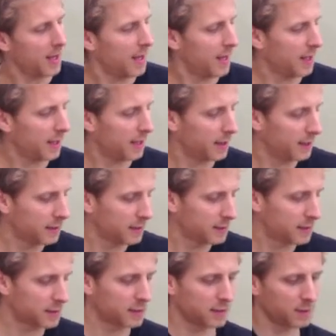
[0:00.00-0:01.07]
And
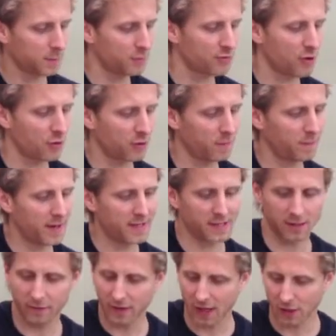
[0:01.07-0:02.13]
the broken
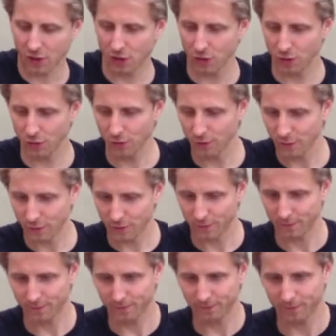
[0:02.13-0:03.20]
pieces of cashew,
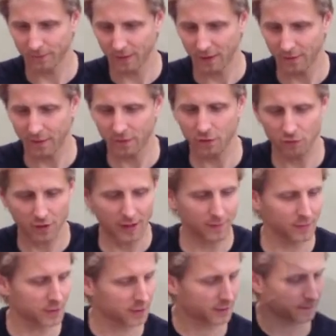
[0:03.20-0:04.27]
50
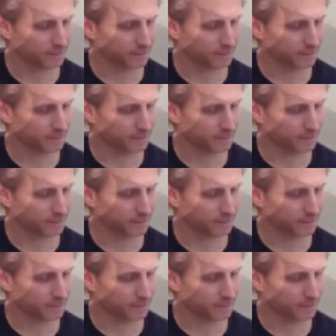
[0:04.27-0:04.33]
grams.